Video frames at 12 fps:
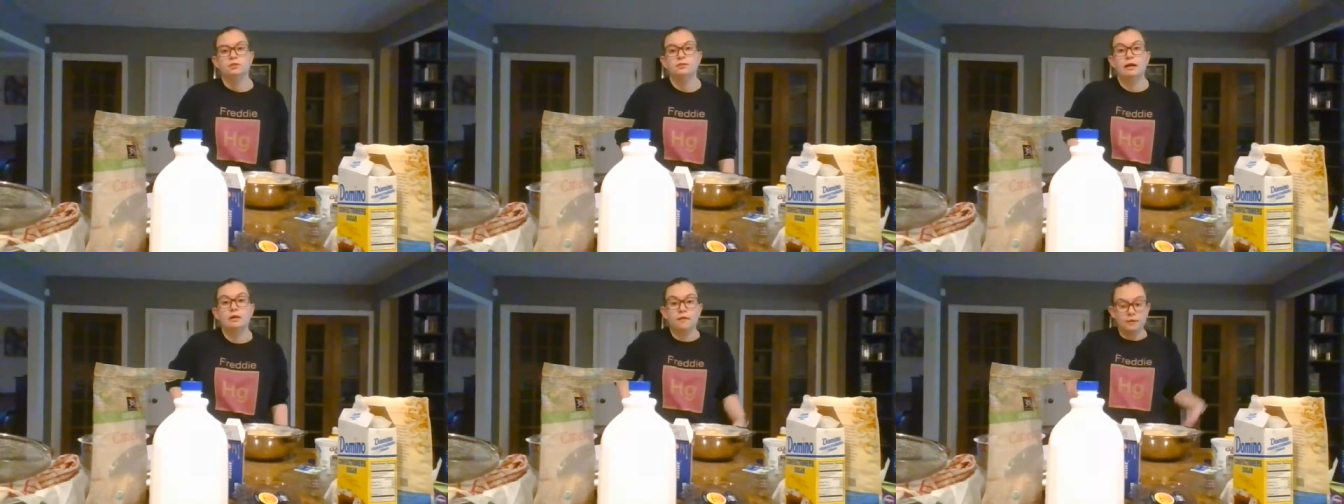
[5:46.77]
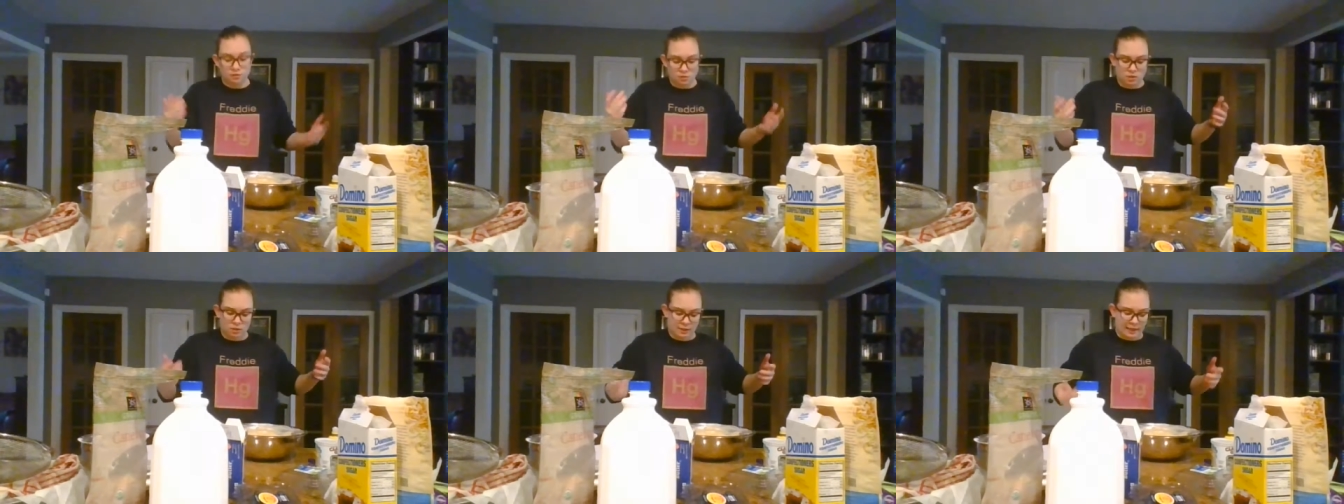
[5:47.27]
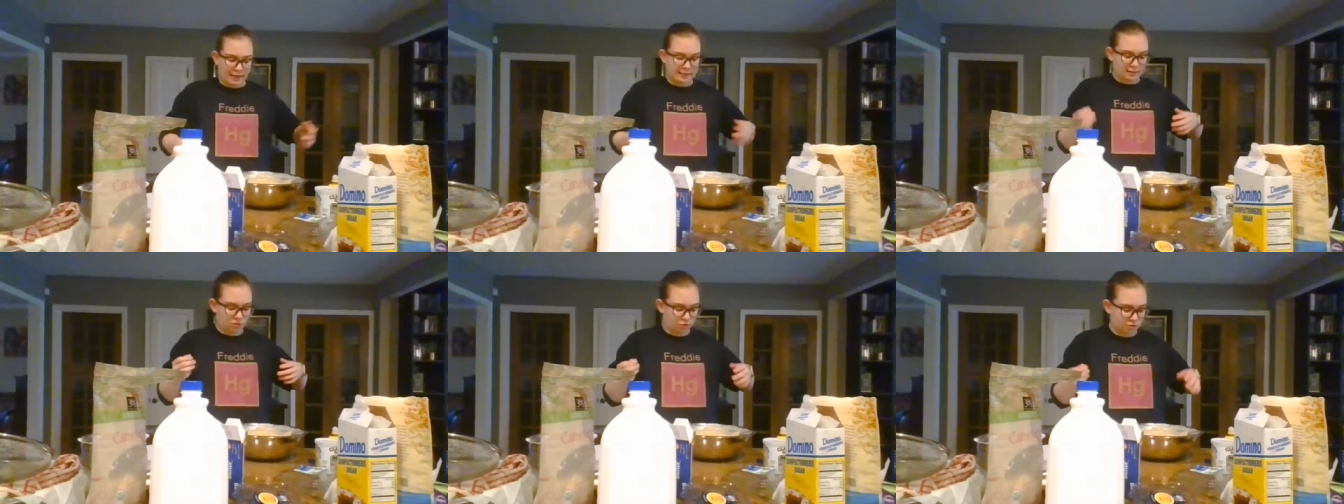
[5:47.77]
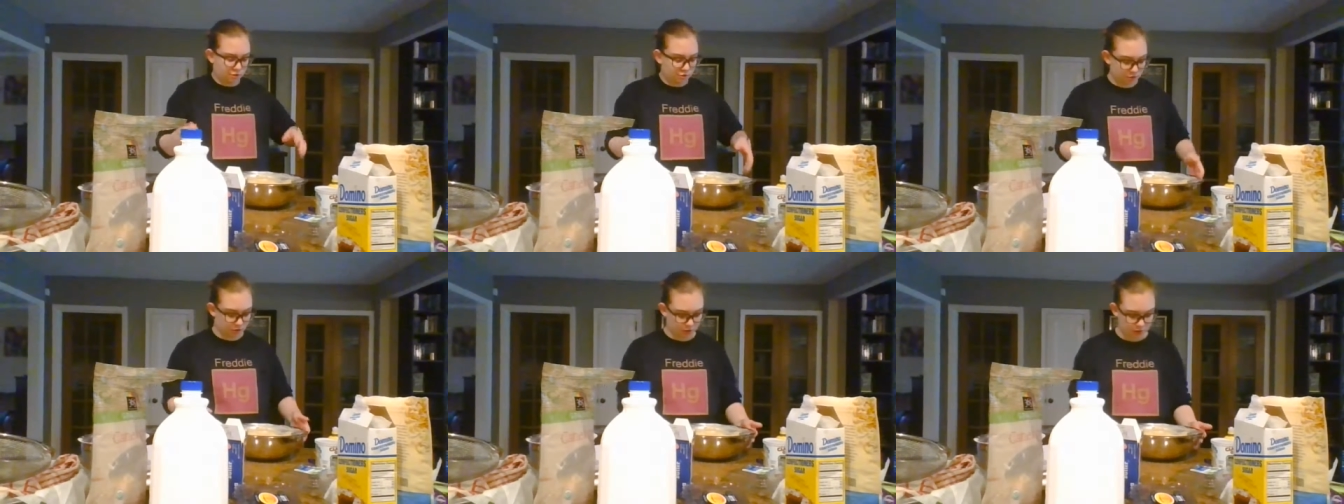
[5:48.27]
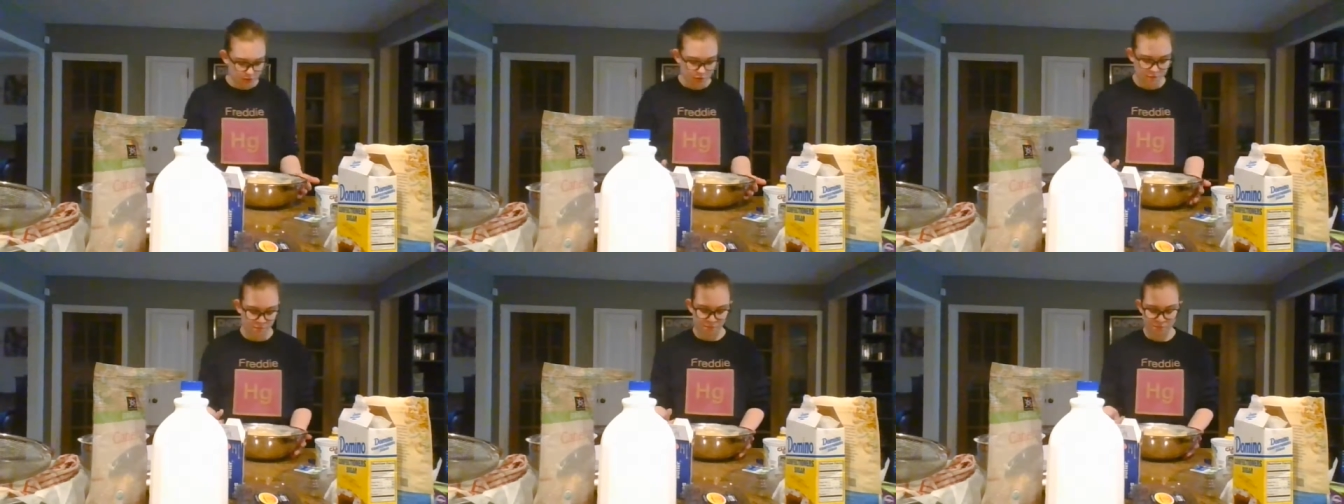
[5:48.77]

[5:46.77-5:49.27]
Now that you're done adding in all your ingredients,